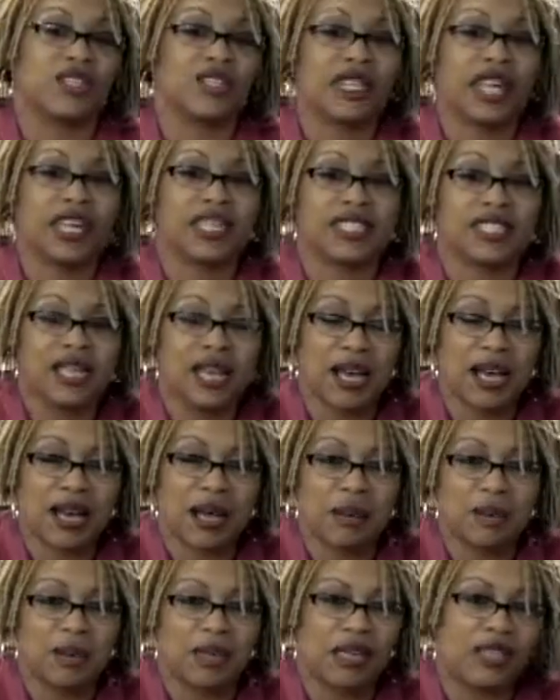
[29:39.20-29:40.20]
next
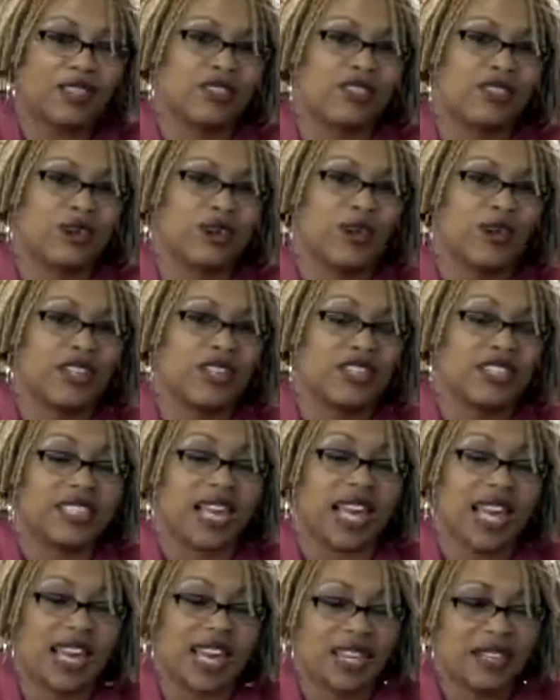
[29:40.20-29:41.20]
time, enjoy your day.